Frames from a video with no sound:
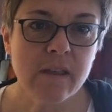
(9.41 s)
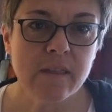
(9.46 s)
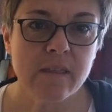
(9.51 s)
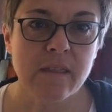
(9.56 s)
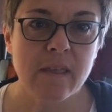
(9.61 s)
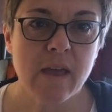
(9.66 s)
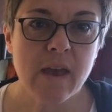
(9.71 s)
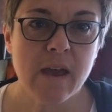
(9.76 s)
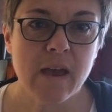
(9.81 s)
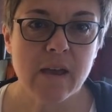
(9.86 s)

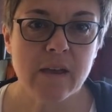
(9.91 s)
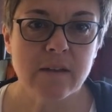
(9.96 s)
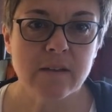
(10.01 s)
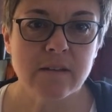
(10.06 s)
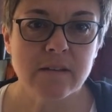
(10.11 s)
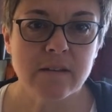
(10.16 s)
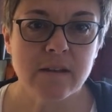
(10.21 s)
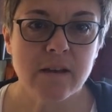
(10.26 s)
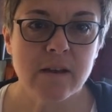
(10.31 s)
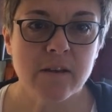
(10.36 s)
that
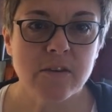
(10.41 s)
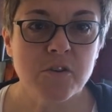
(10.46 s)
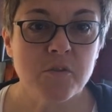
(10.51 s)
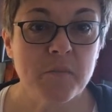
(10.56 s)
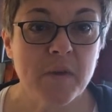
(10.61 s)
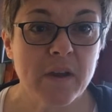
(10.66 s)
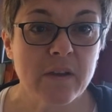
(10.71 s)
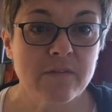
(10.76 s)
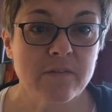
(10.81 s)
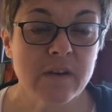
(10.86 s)
you
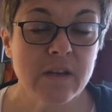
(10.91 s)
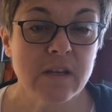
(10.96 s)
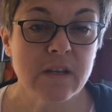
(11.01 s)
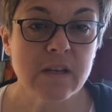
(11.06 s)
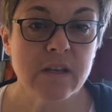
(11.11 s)
might find